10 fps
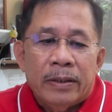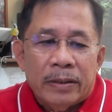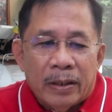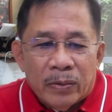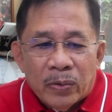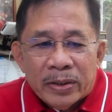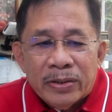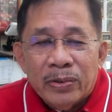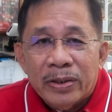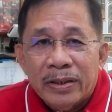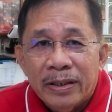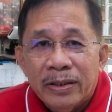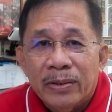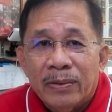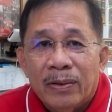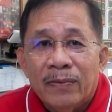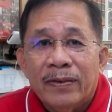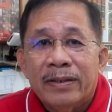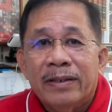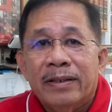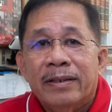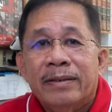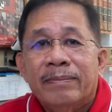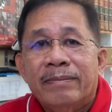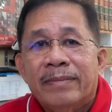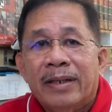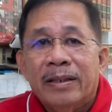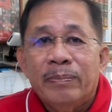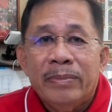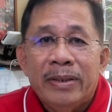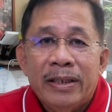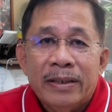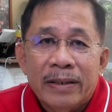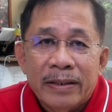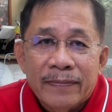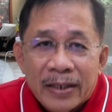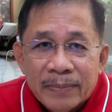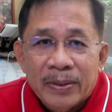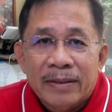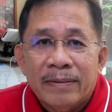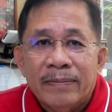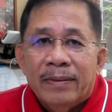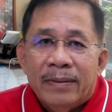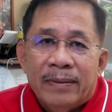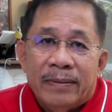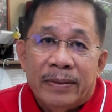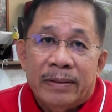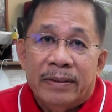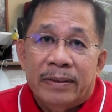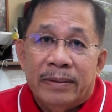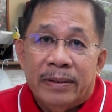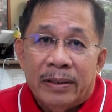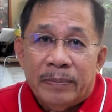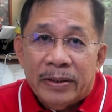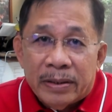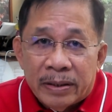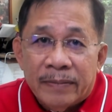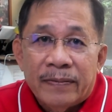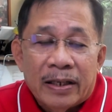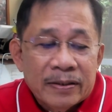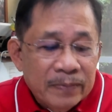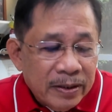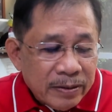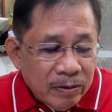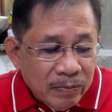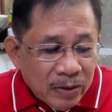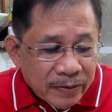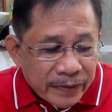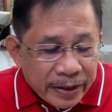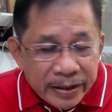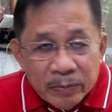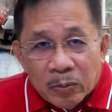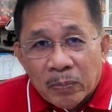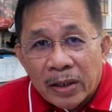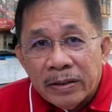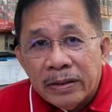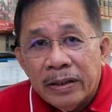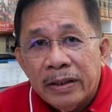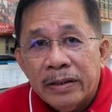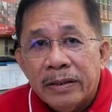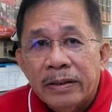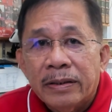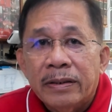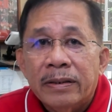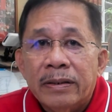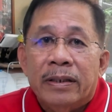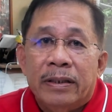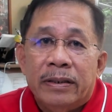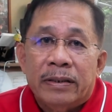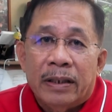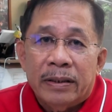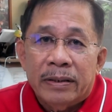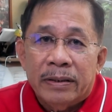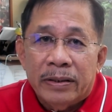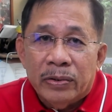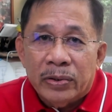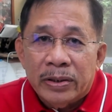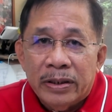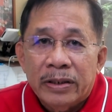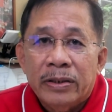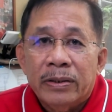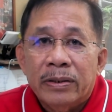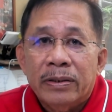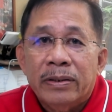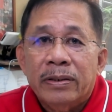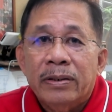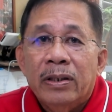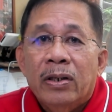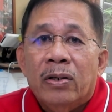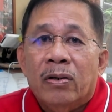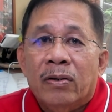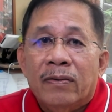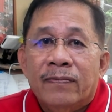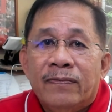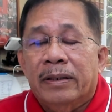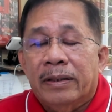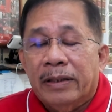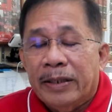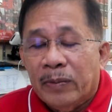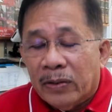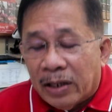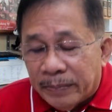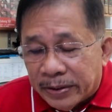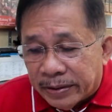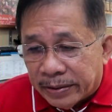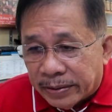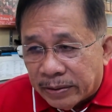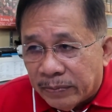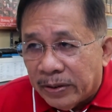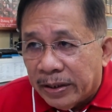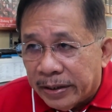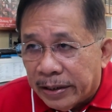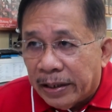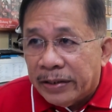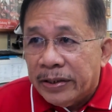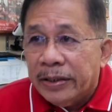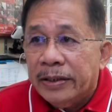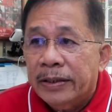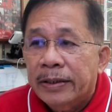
Now, who has jurisdiction over the administrative aspect? Well, the administrative aspect of unfair labor practices is under the jurisdiction of the labor arbiters of the NLRC,